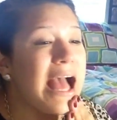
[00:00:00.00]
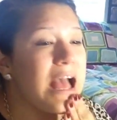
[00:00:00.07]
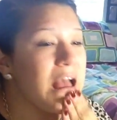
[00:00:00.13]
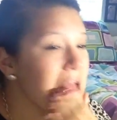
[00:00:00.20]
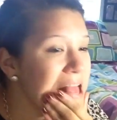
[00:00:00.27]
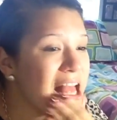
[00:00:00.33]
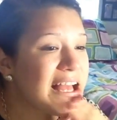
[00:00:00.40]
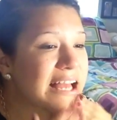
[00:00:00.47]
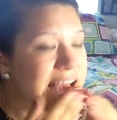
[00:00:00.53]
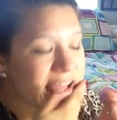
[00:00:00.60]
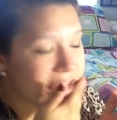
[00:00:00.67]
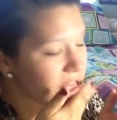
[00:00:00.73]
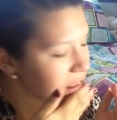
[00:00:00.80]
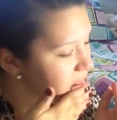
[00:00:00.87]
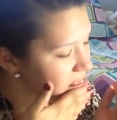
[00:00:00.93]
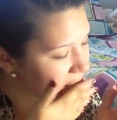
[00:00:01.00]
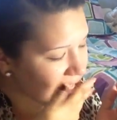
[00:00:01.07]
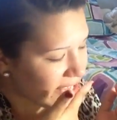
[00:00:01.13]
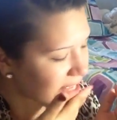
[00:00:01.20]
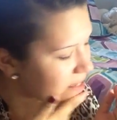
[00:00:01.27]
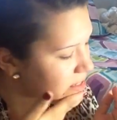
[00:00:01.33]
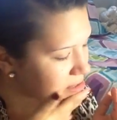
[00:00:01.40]
Also, please
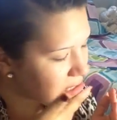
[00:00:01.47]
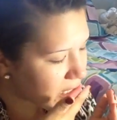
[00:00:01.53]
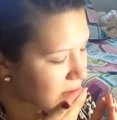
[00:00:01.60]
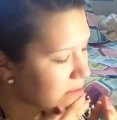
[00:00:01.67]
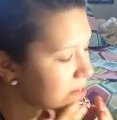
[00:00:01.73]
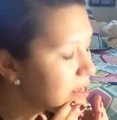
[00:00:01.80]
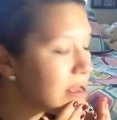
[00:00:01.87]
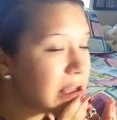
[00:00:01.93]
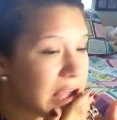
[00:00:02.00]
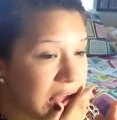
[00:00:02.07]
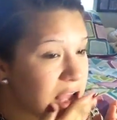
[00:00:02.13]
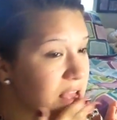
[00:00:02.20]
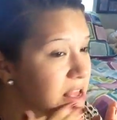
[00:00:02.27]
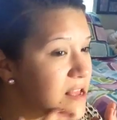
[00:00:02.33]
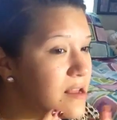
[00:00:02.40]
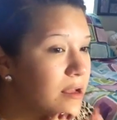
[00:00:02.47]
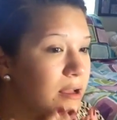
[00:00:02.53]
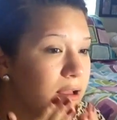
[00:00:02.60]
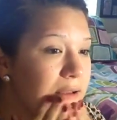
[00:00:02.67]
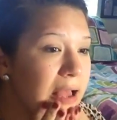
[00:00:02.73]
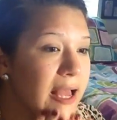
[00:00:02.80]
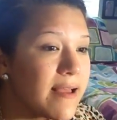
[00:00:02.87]
disregard my
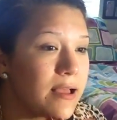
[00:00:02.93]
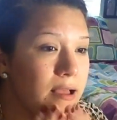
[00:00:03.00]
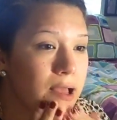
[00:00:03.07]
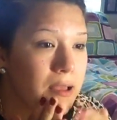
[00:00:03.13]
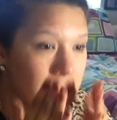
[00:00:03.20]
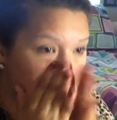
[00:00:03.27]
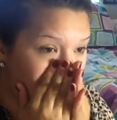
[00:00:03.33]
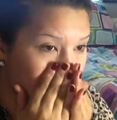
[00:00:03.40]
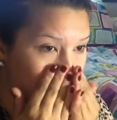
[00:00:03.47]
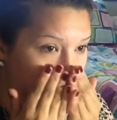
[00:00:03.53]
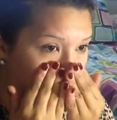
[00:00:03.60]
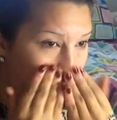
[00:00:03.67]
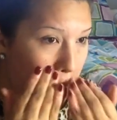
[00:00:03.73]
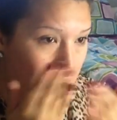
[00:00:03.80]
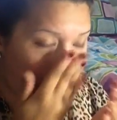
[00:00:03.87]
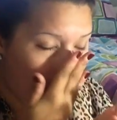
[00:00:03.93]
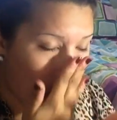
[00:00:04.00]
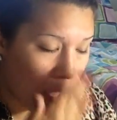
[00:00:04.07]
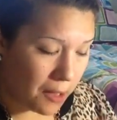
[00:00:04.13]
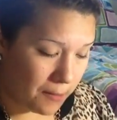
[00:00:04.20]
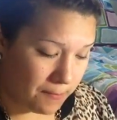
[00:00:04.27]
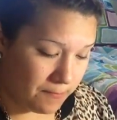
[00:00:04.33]
dog that keeps jumping in and
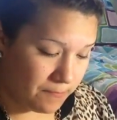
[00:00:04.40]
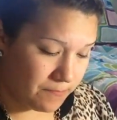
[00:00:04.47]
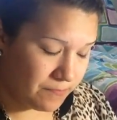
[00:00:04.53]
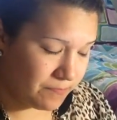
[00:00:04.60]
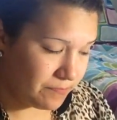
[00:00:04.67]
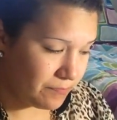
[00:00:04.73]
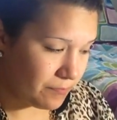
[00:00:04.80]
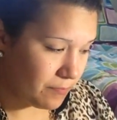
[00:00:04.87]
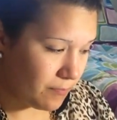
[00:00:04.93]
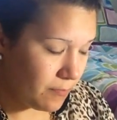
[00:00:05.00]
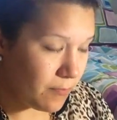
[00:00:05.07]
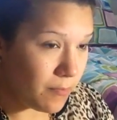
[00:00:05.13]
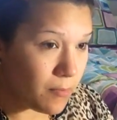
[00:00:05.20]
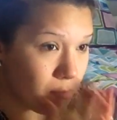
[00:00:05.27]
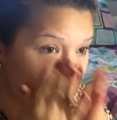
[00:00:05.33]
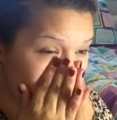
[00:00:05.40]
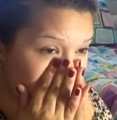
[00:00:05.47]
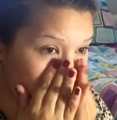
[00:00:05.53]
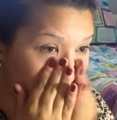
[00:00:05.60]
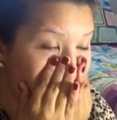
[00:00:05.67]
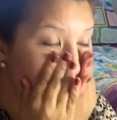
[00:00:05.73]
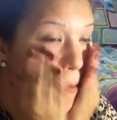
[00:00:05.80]
out of the
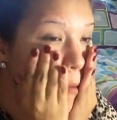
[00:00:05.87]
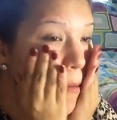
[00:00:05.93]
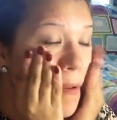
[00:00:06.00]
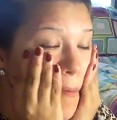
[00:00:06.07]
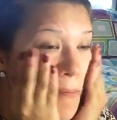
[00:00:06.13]
video.